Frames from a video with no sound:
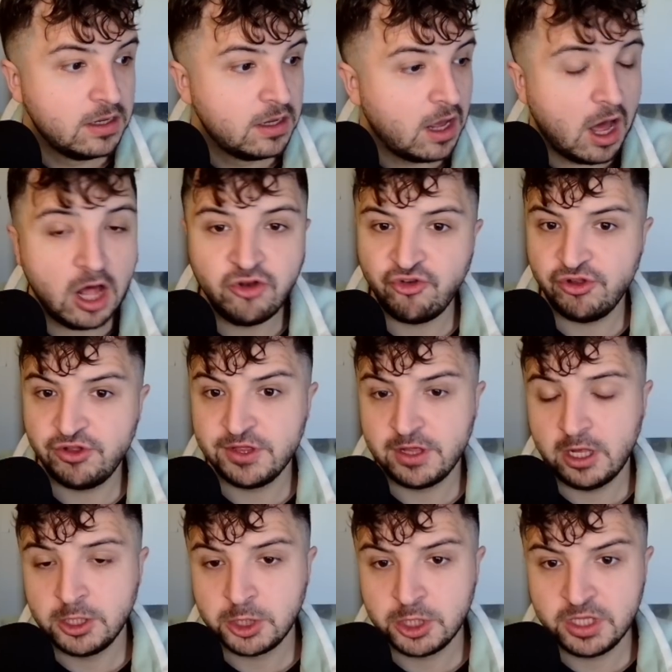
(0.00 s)
hundreds and
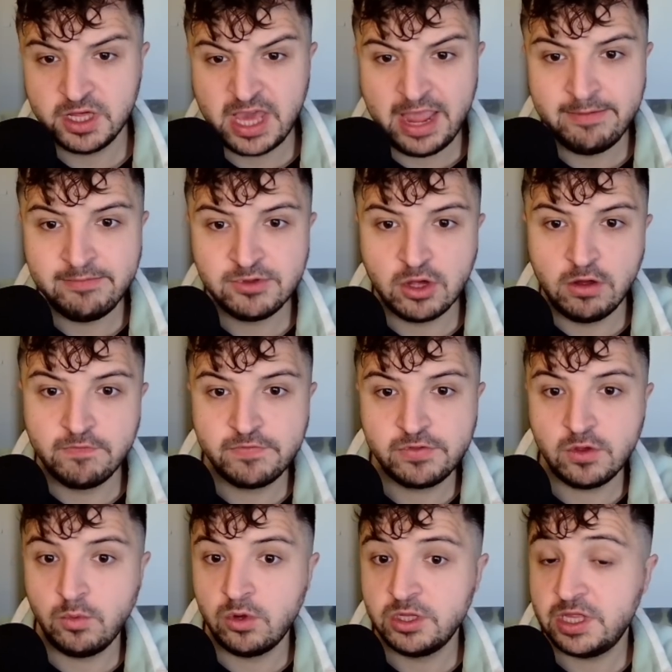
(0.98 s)
hundreds of games of
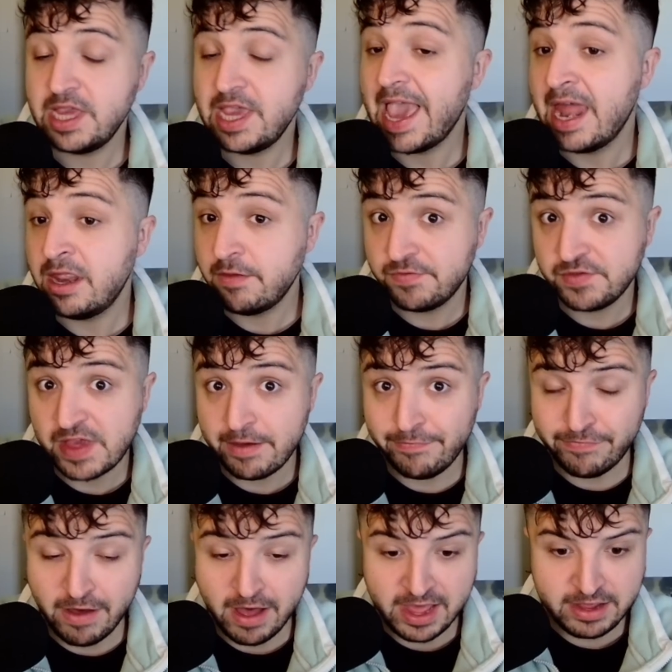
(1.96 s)
towards the end of set
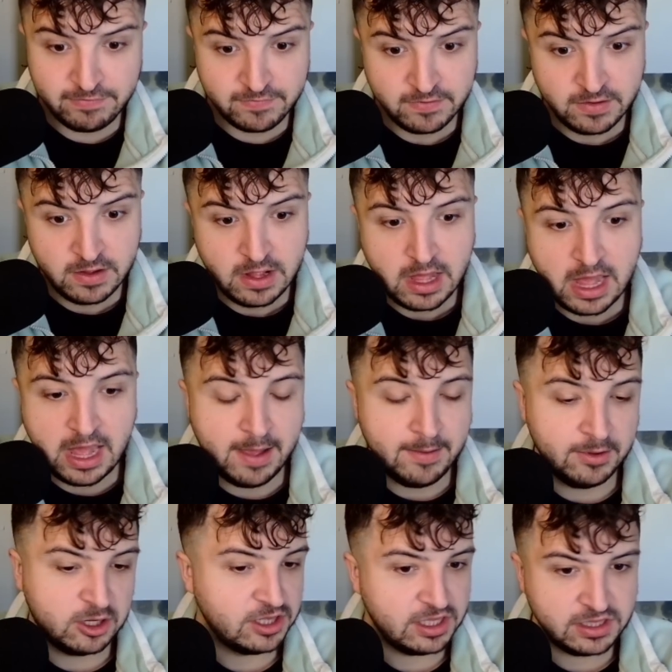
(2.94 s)
5,
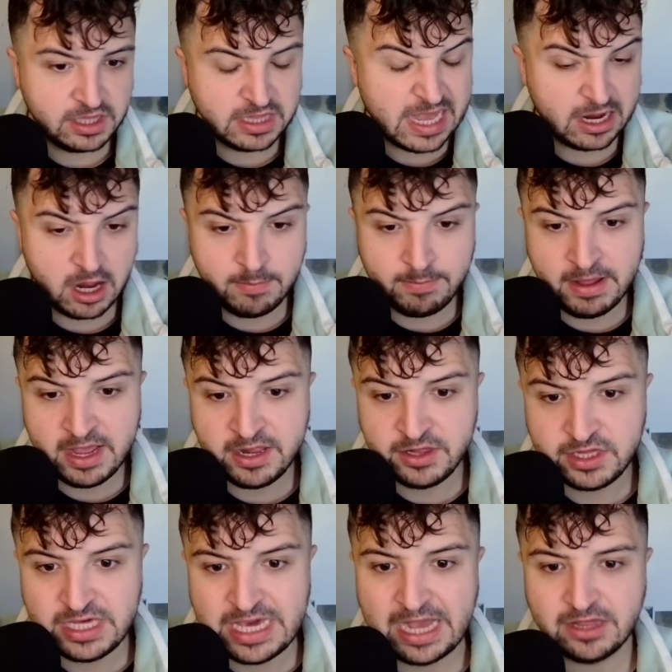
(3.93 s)
because it's a deck I played in
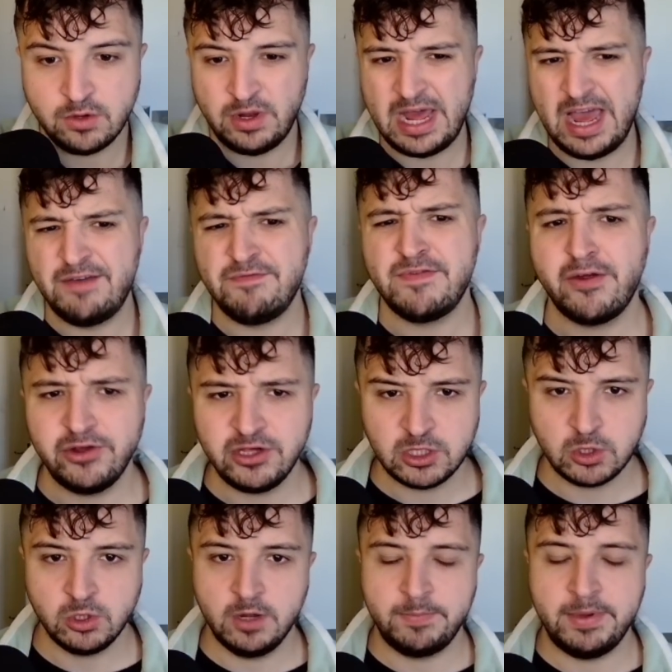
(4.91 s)
Seattle, and I have very
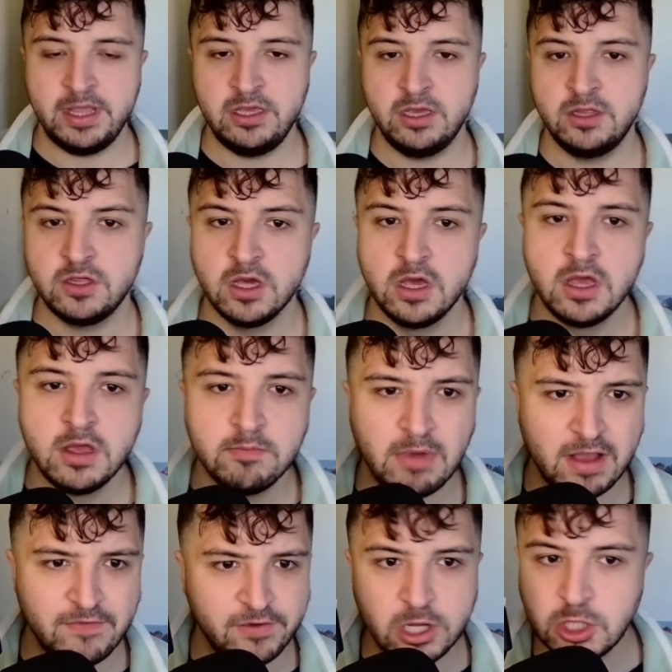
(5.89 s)
strong opinions. My
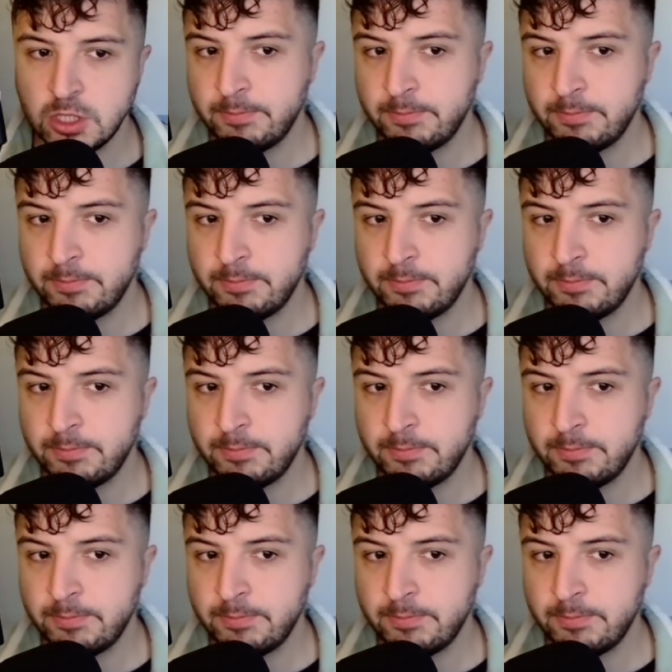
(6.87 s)
version